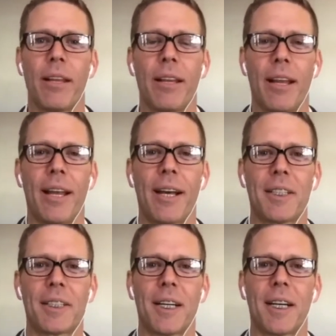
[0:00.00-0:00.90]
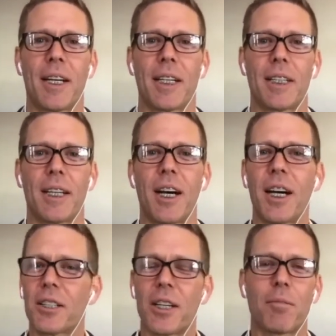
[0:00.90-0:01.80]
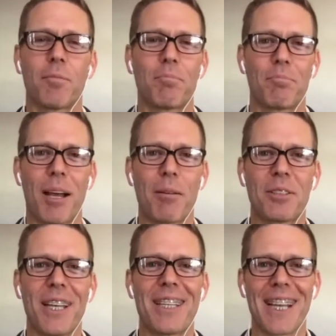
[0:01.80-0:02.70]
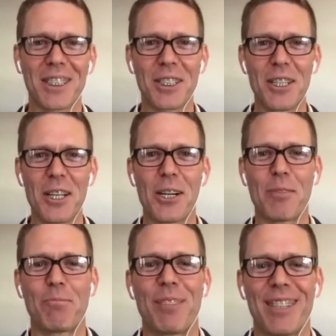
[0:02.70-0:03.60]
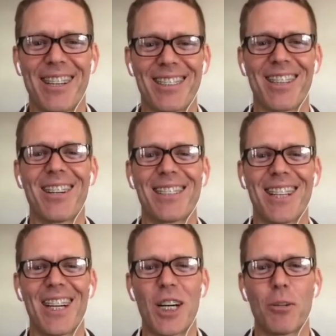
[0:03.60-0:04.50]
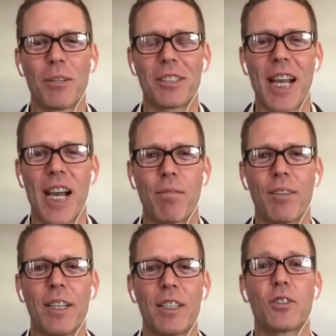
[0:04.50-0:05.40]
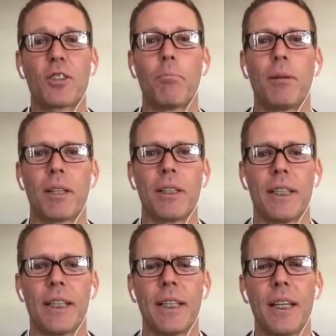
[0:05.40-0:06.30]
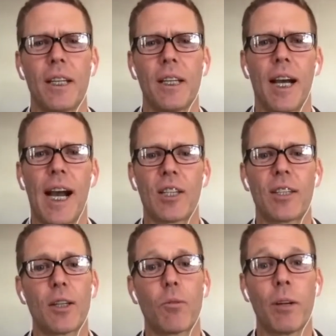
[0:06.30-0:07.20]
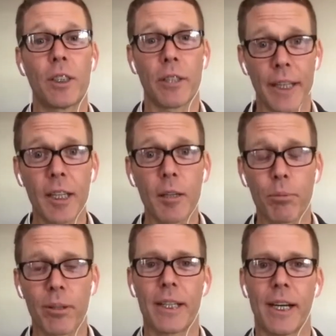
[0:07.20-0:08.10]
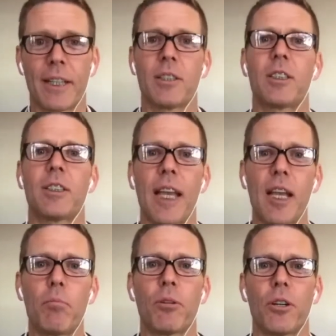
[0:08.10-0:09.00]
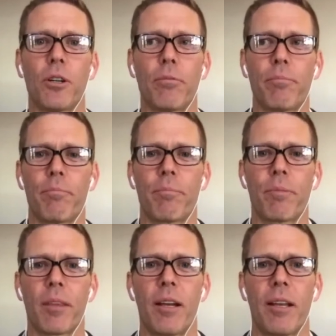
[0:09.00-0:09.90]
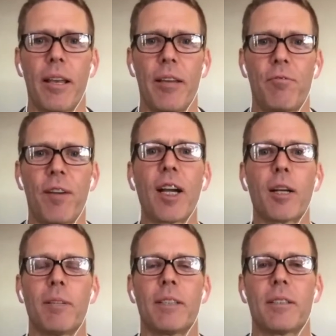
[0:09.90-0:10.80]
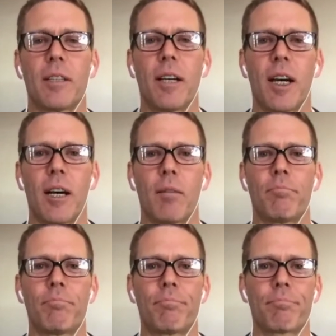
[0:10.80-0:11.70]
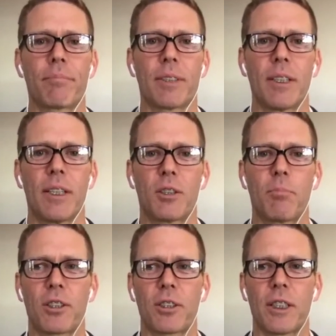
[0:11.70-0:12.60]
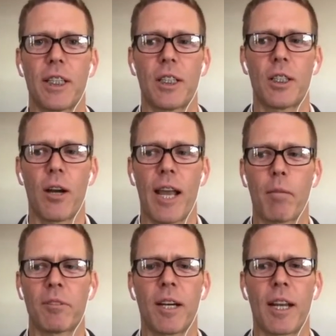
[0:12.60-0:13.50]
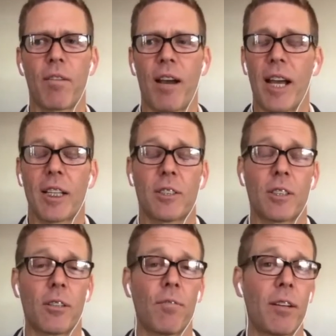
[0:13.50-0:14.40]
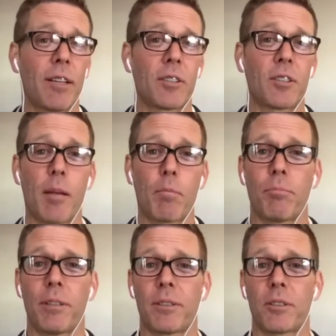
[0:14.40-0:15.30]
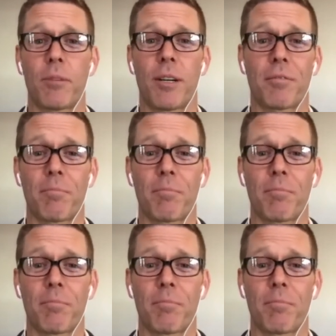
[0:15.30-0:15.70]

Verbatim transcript: and uh, i don't know i would say yes and no you know it's hard to always have stability i think when you're in a pretty unstable uh, environment um, especially you know amazon I, I consider it very unstable business model